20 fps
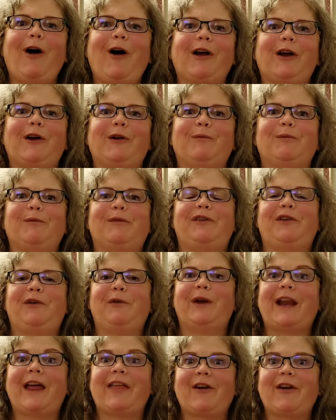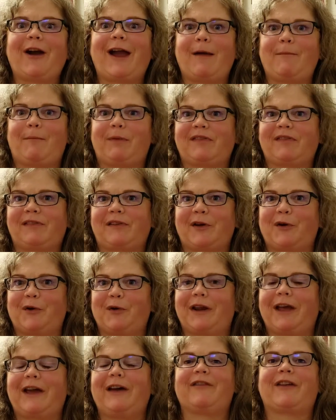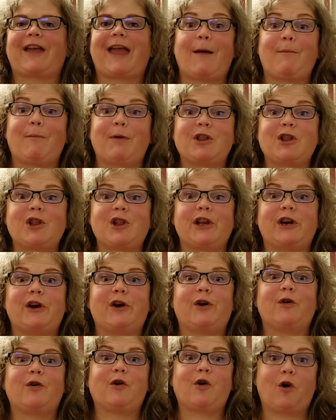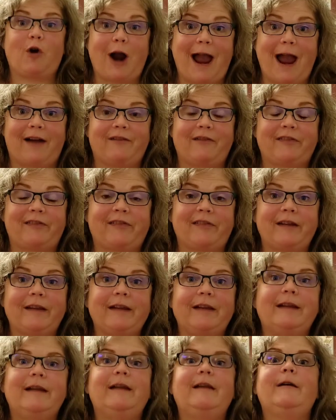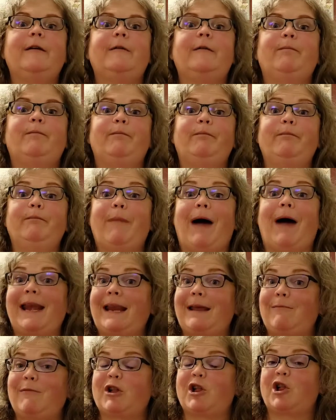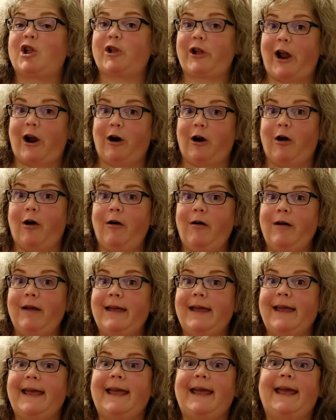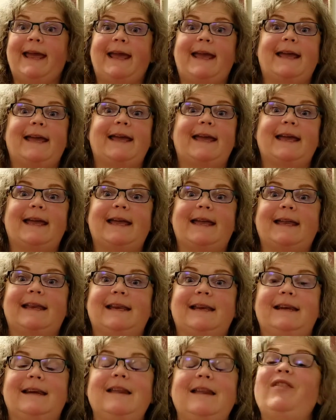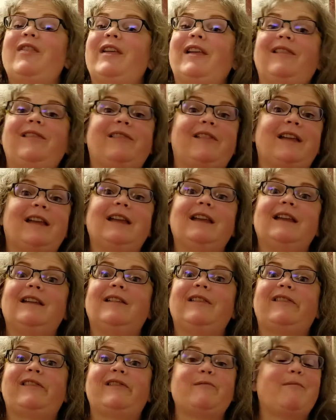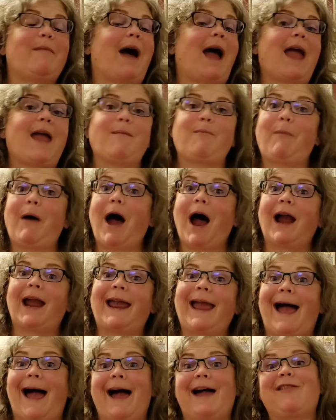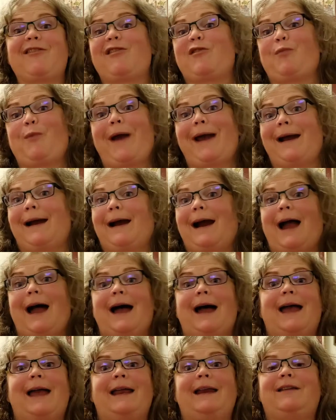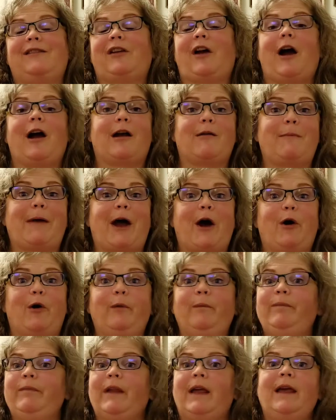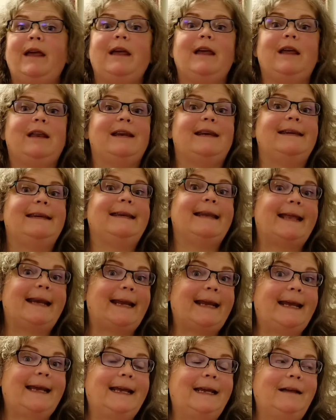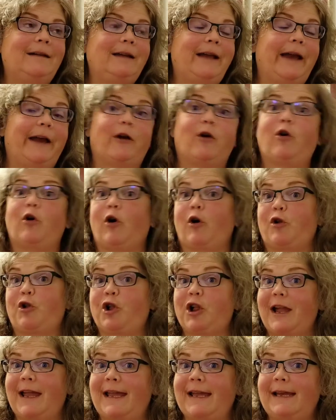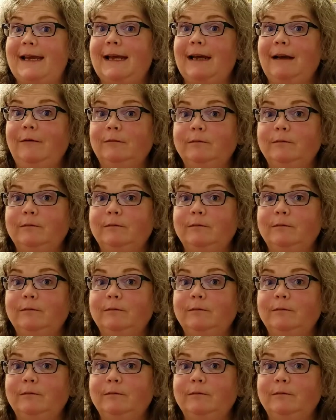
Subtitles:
welcome to another episode of Cappuccino Crafts. My name is Cheryl, and this is my podcast where I talk about knitting and crocheting.